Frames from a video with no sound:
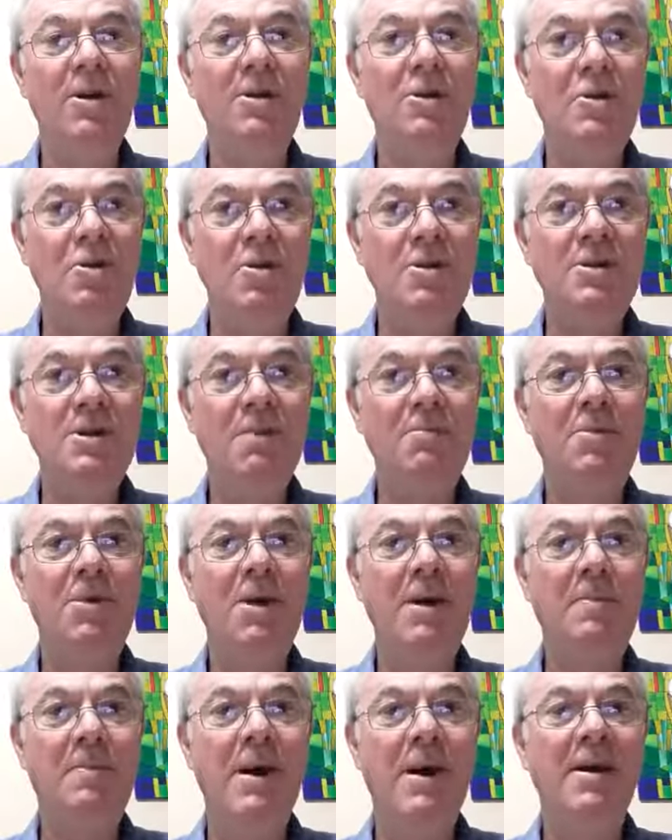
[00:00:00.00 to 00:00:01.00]
Do
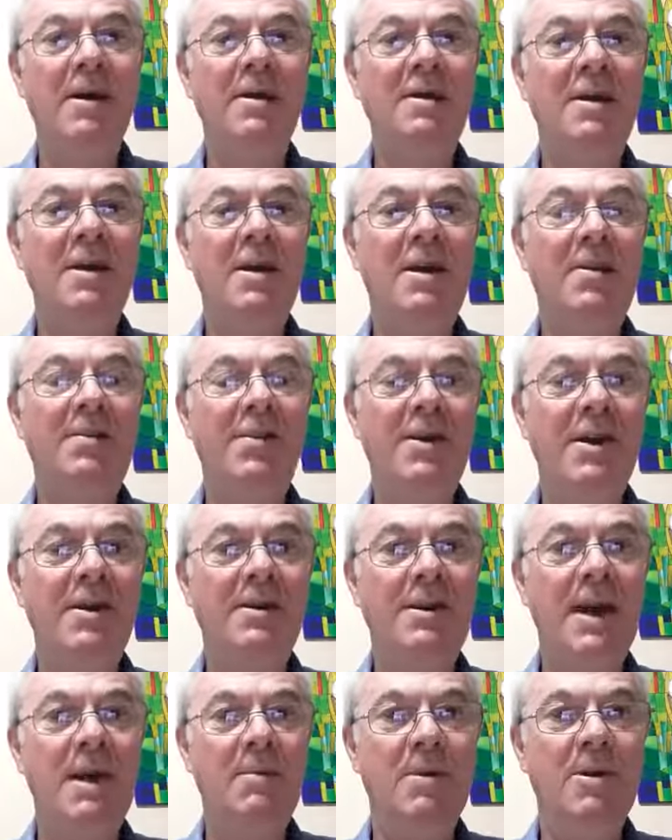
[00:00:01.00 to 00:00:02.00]
something about it if they are
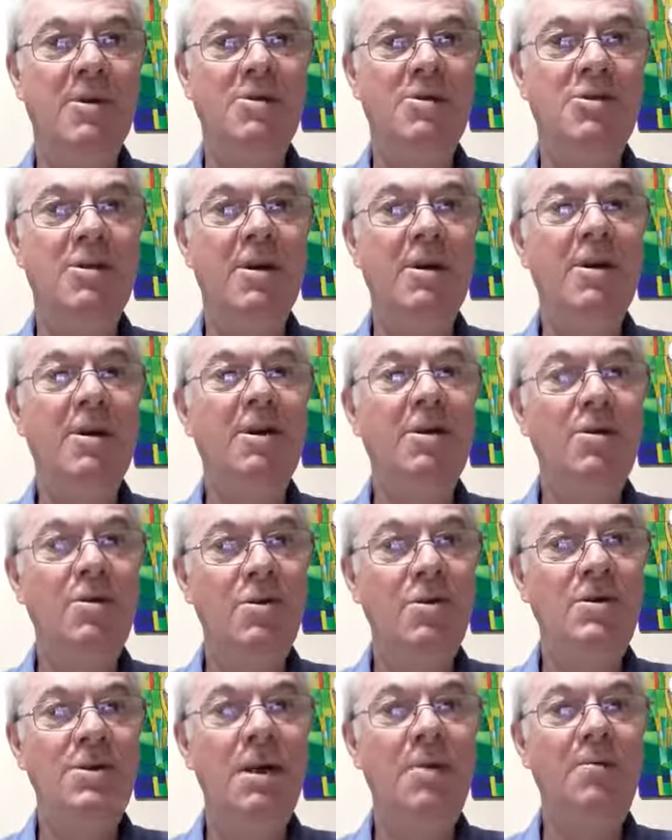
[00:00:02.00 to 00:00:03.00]
damaged.
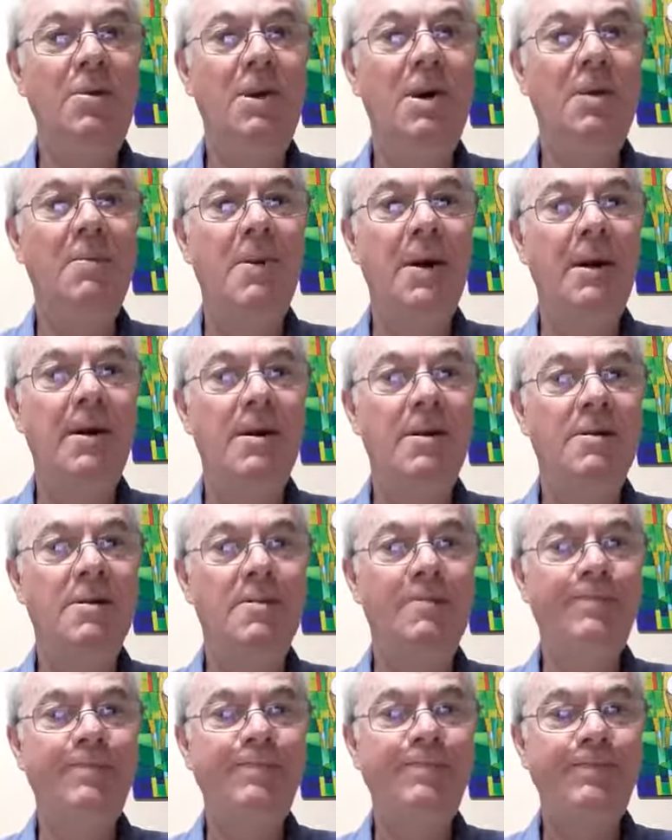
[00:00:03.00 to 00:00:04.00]
Do something about
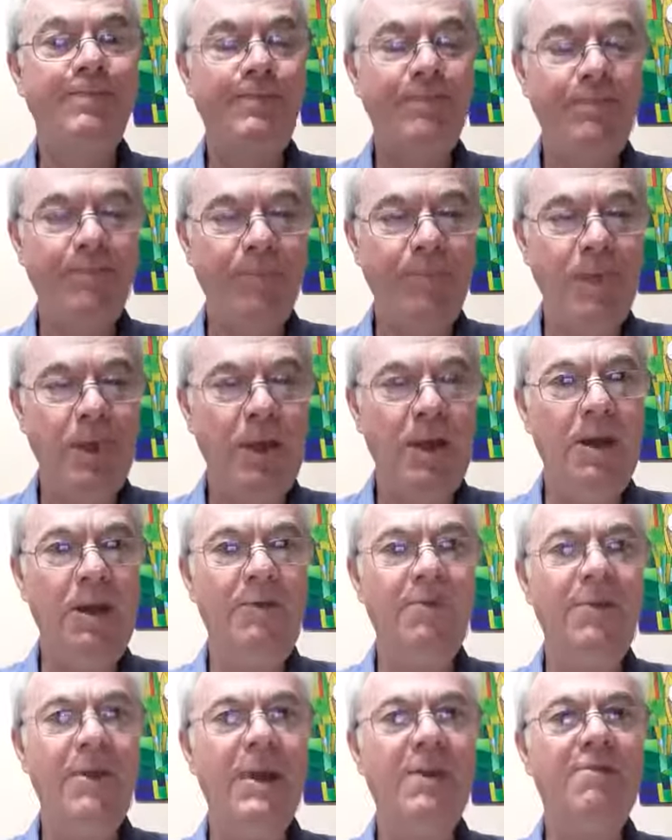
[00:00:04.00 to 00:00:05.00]
it
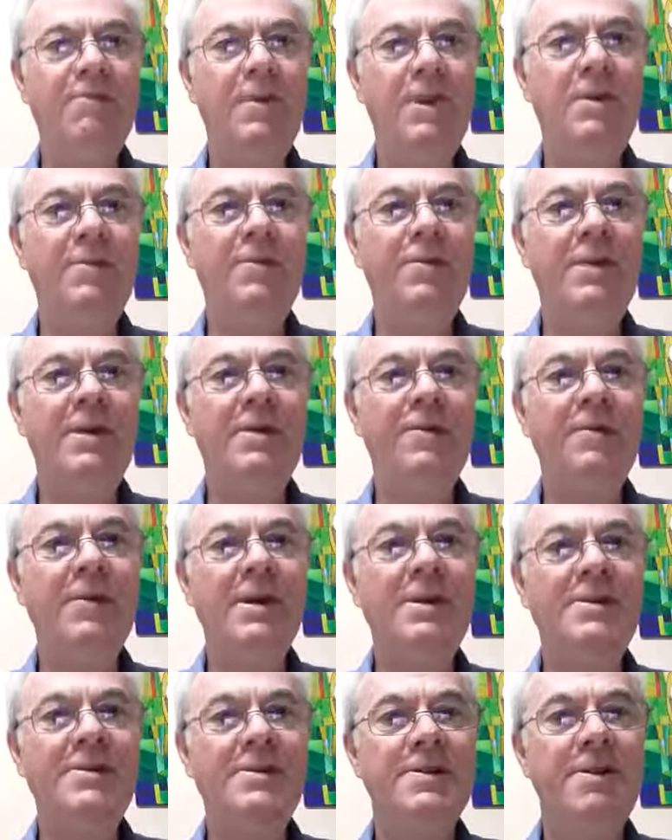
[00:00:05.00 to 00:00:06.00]
if the
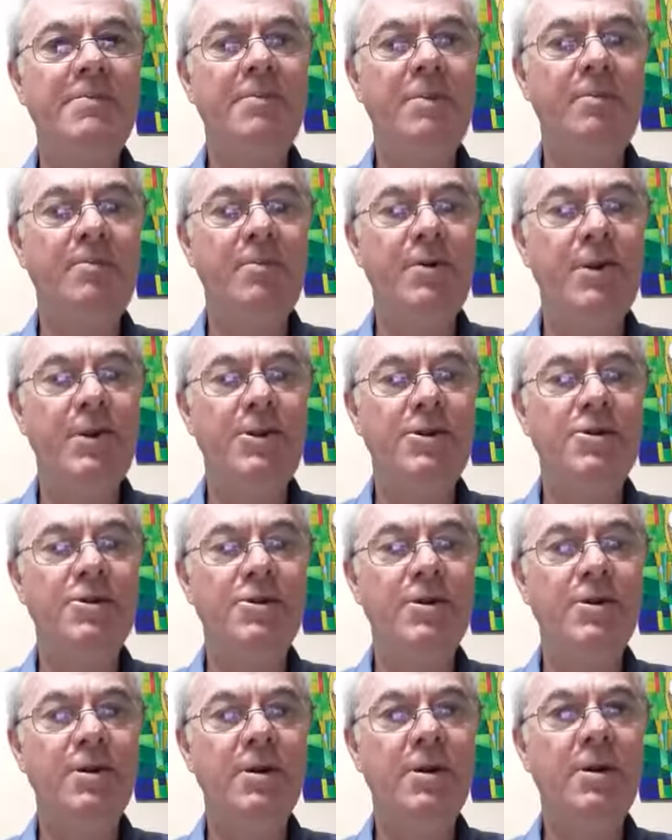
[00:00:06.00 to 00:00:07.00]
defenses have been
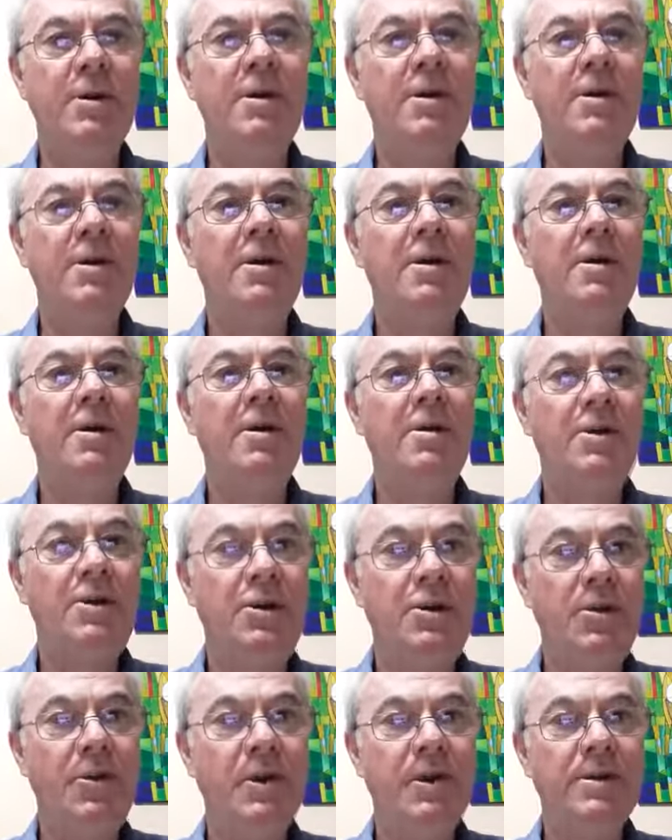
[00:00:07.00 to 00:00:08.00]
breached.
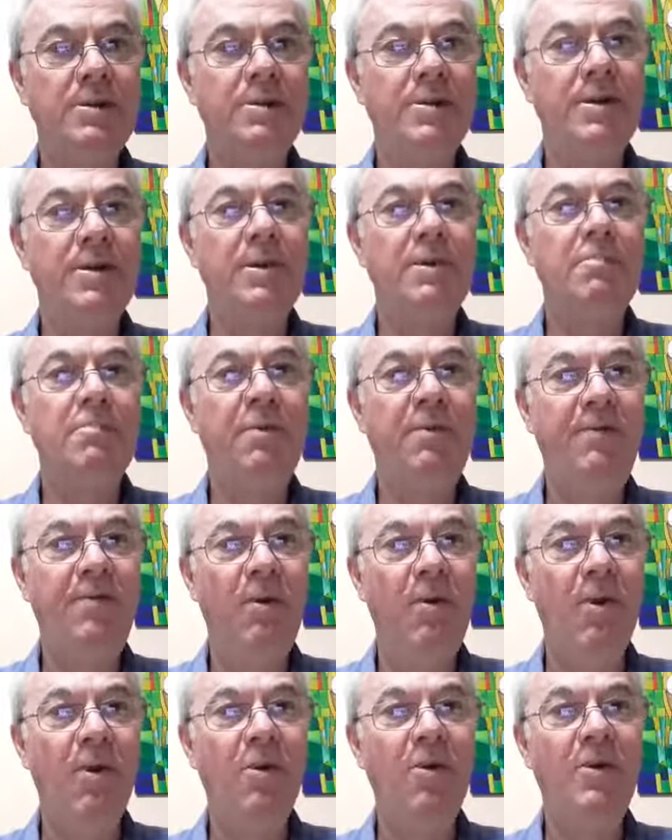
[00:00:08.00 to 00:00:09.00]
Do it
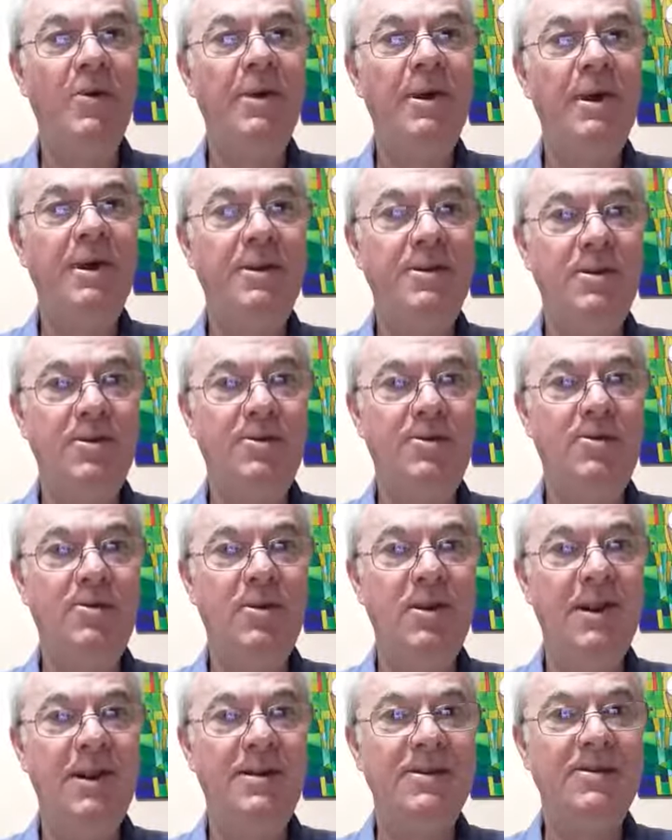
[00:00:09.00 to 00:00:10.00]
before it is too
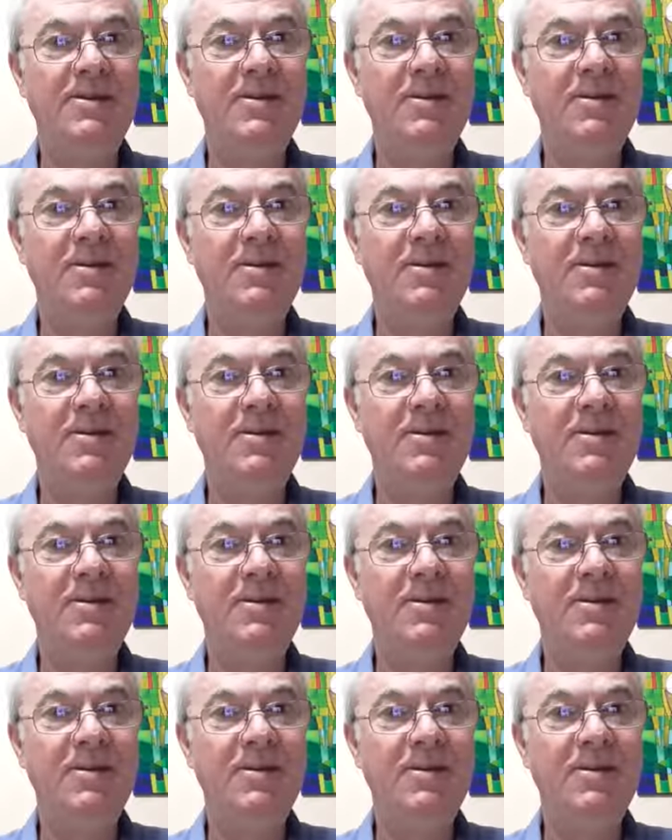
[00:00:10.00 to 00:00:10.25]
late.